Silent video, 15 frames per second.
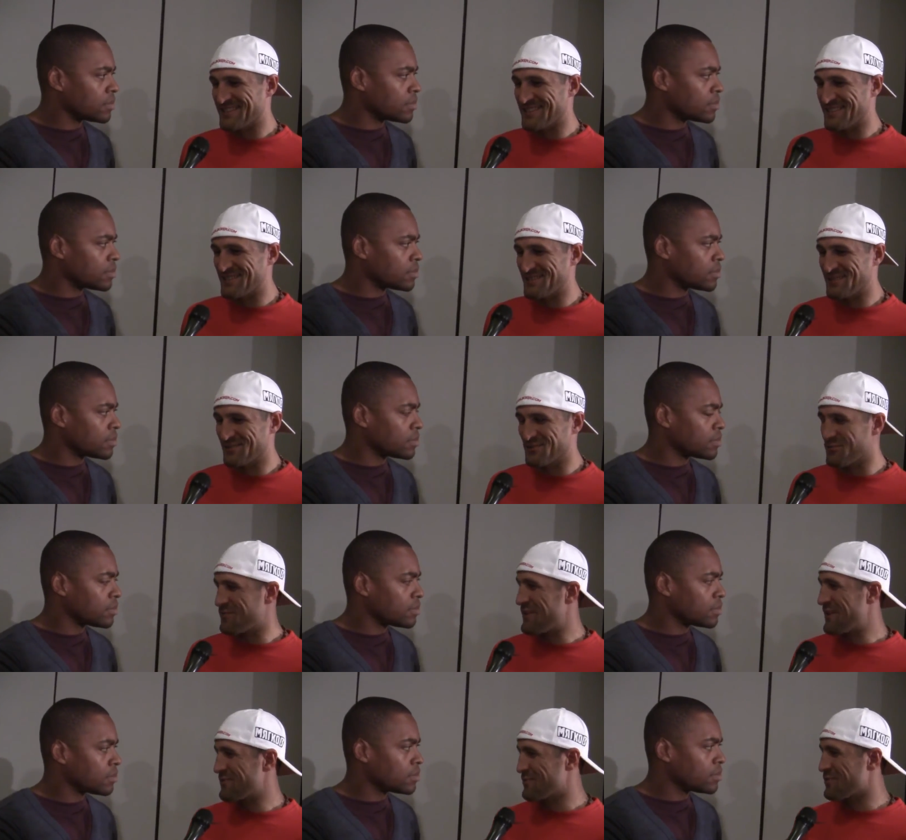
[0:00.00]
Speaker 1: uh, too
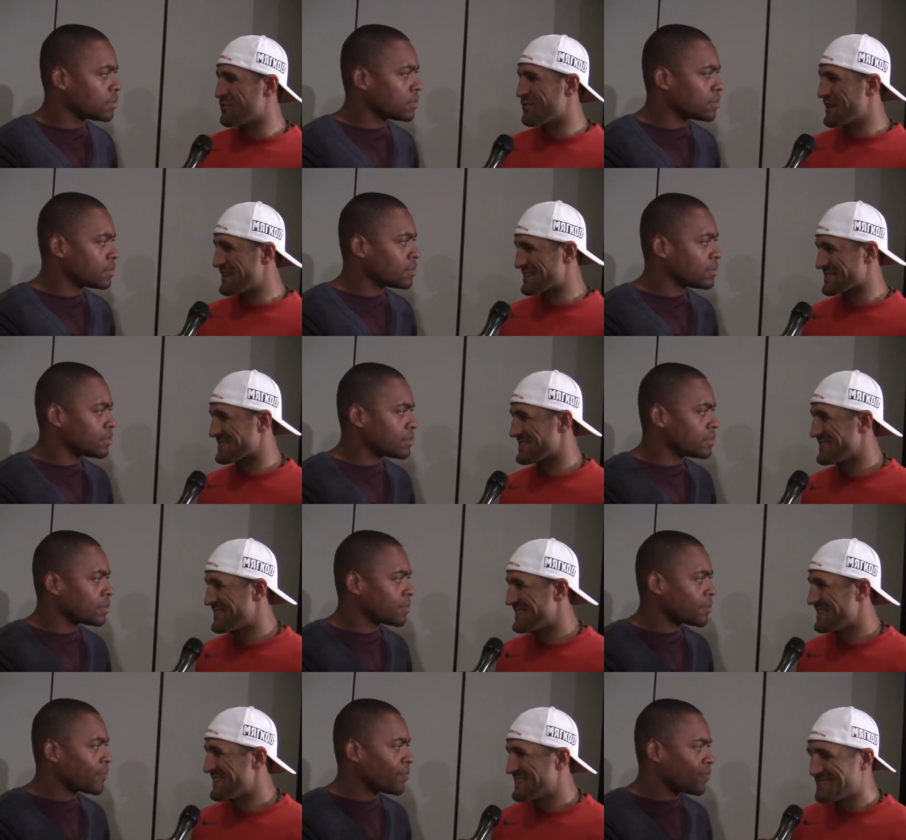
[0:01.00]
fun for fans.
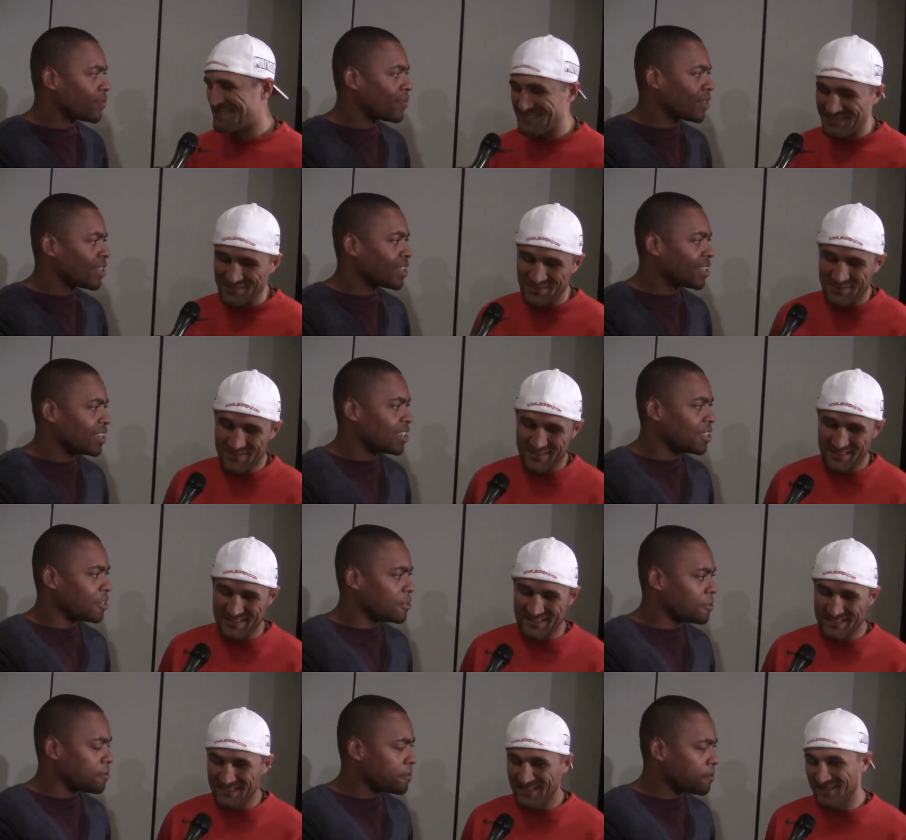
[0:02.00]
You know,
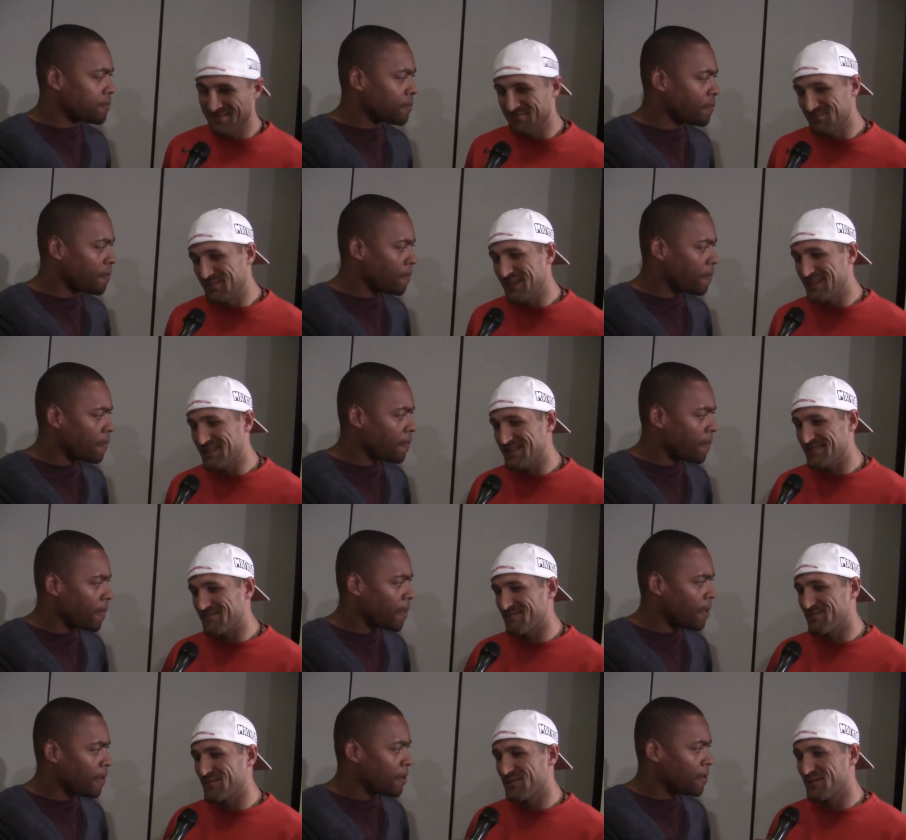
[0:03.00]
it's uh, but
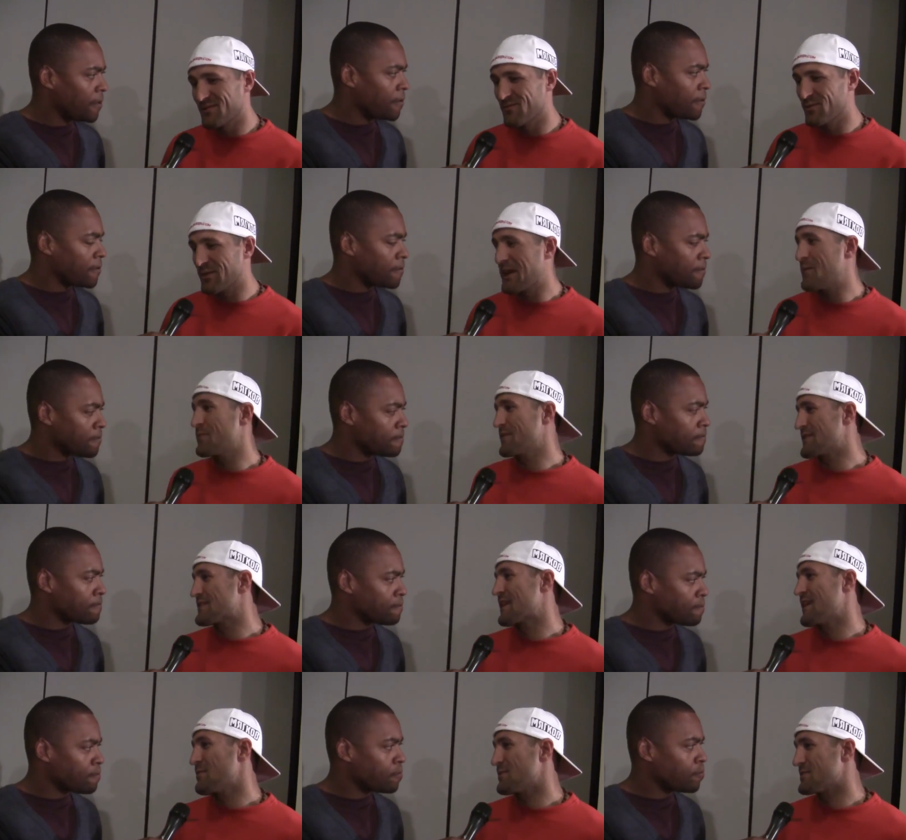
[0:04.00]
what happened, it
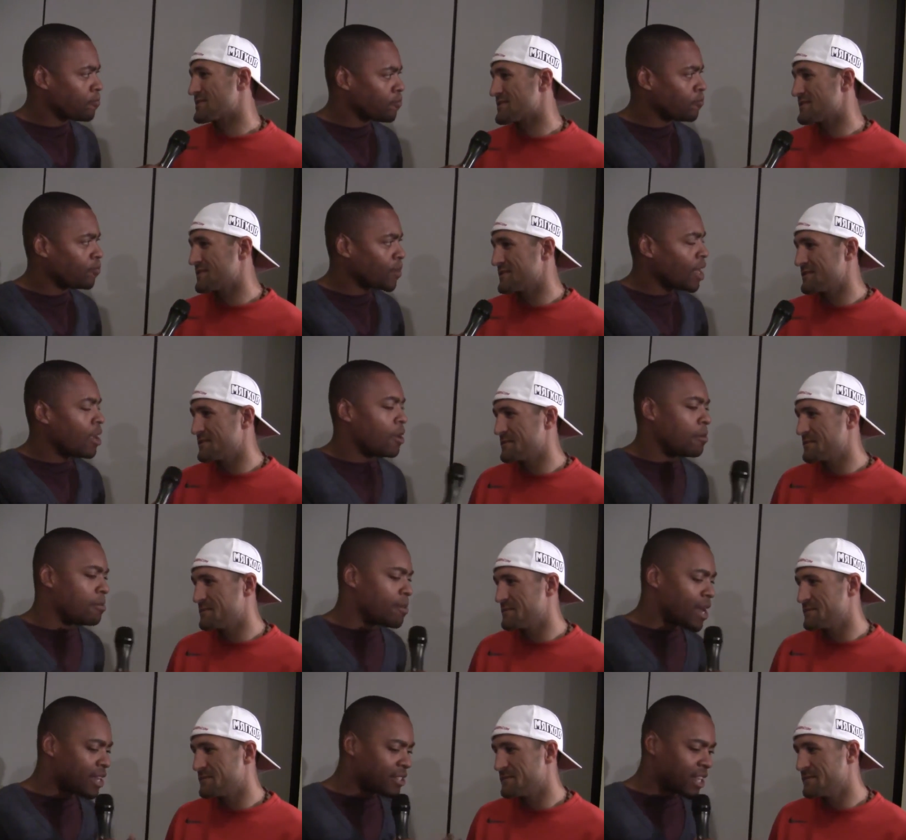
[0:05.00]
happened.
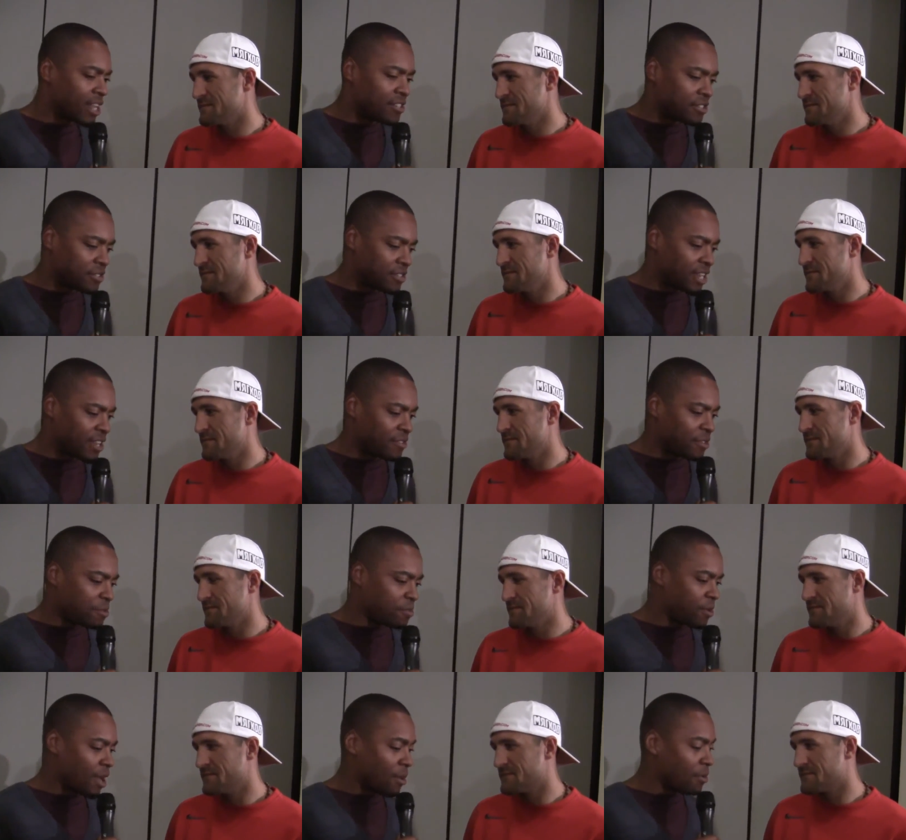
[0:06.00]
Speaker 2: Mike Tyson's had this
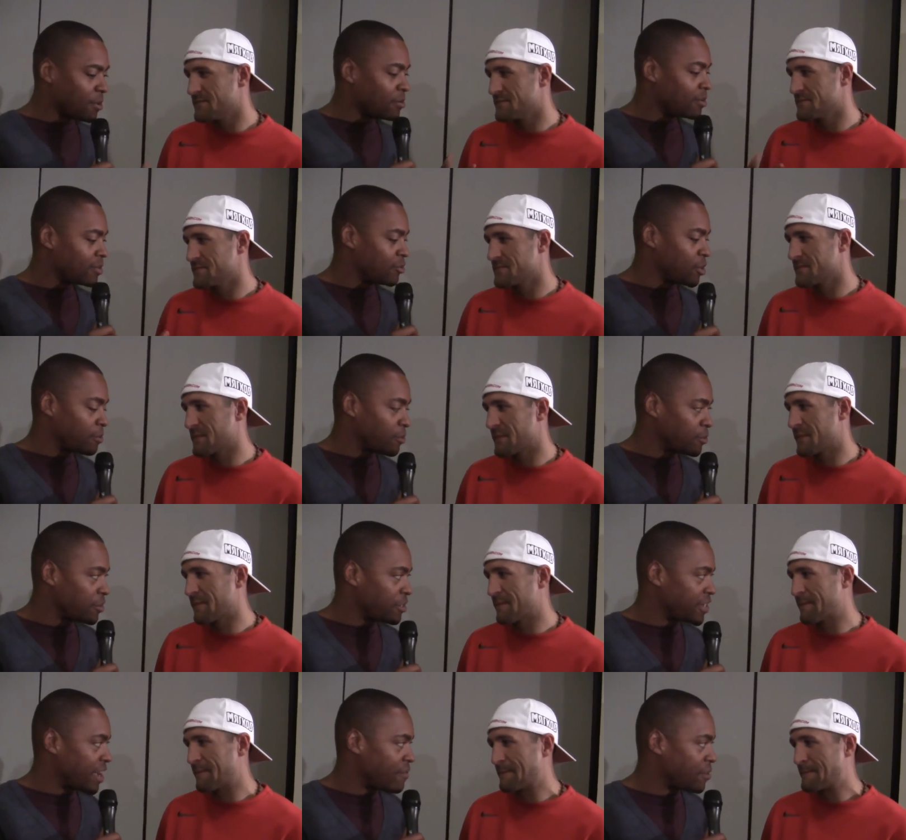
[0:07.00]
problem. Triple
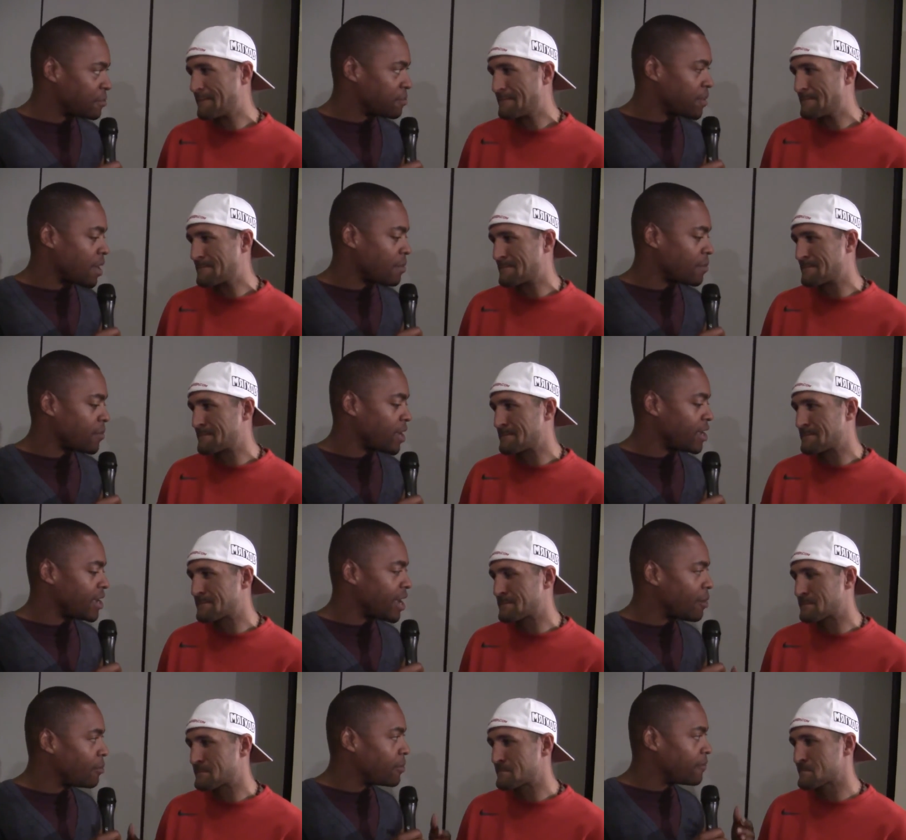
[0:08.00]
G's having this problem right
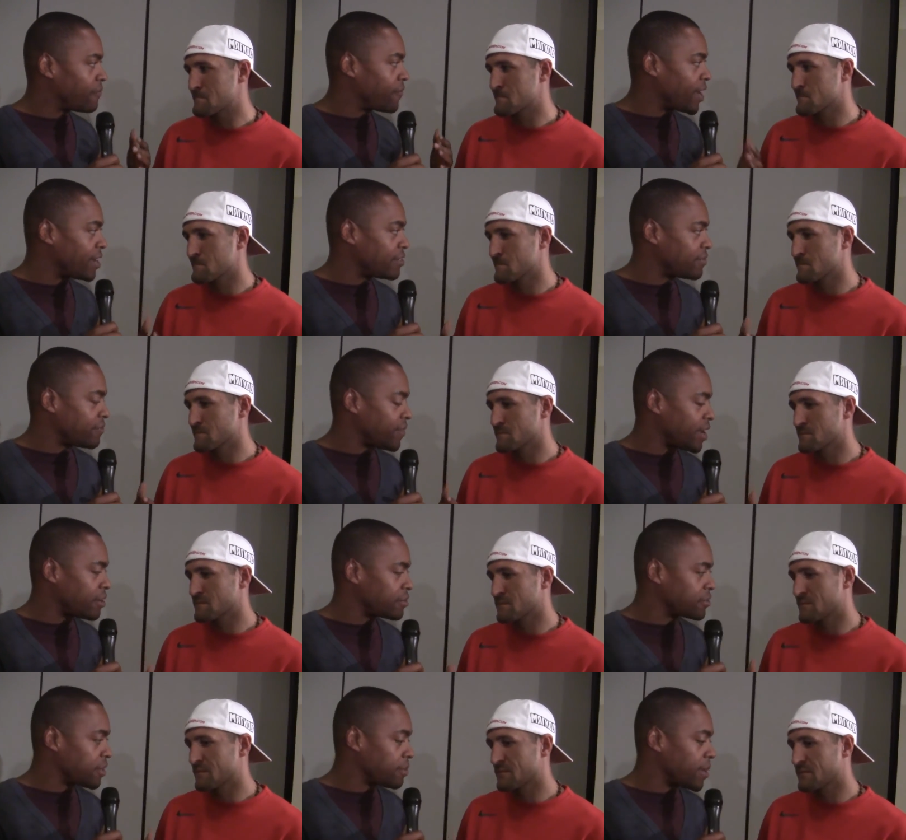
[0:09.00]
now when fight,
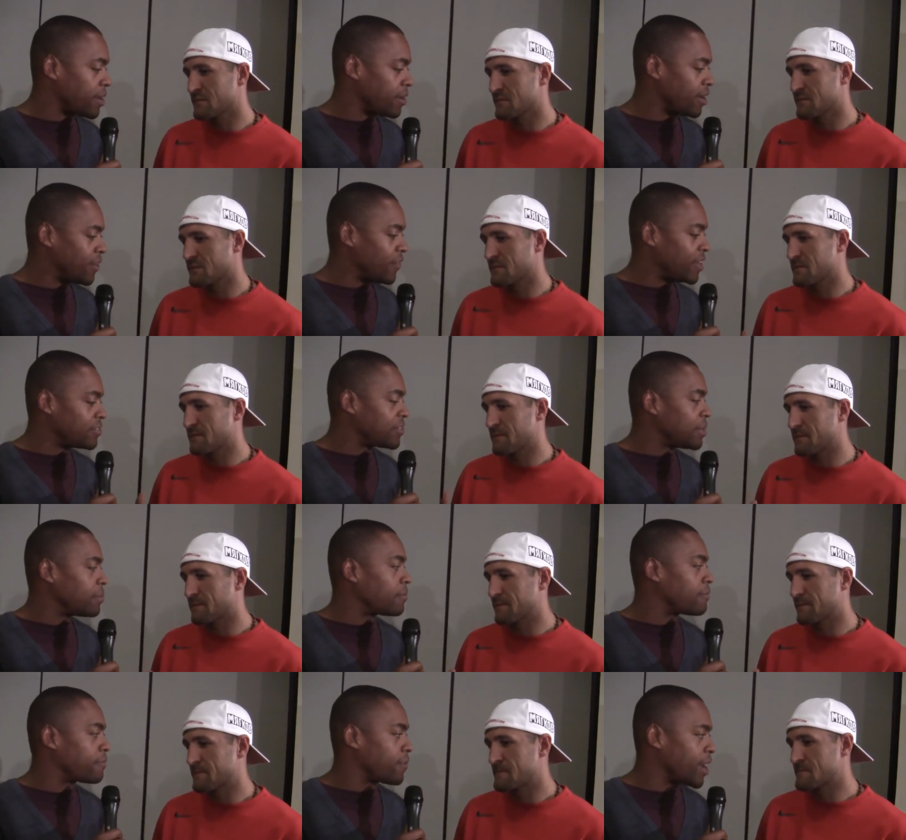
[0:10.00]
fighters come out and they seem
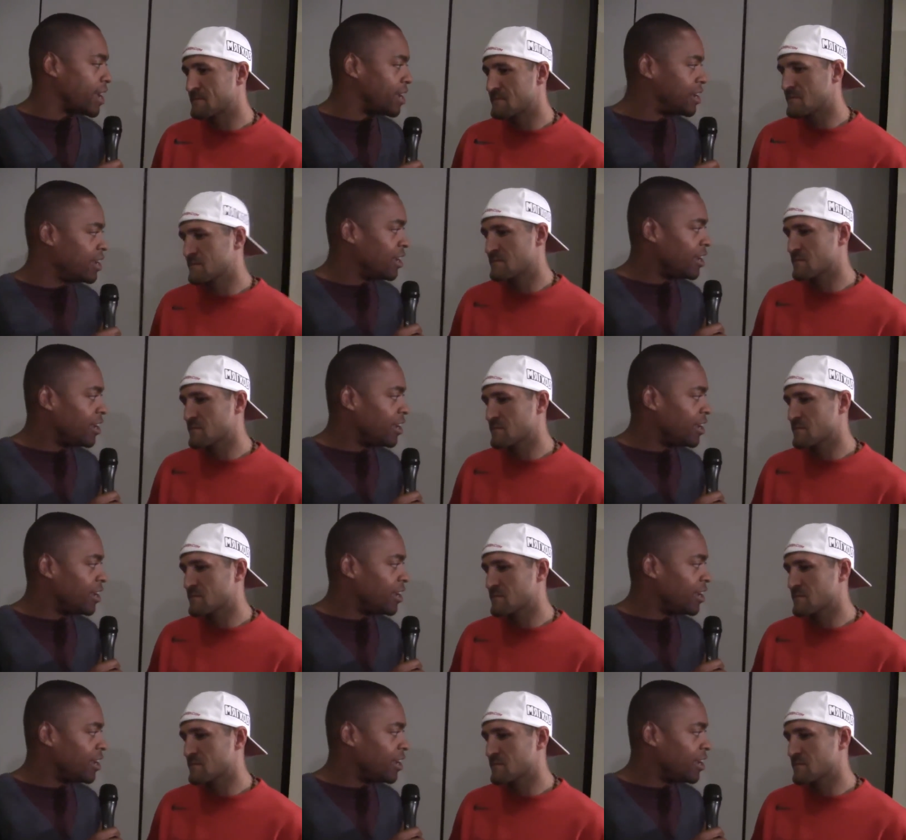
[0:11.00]
afraid.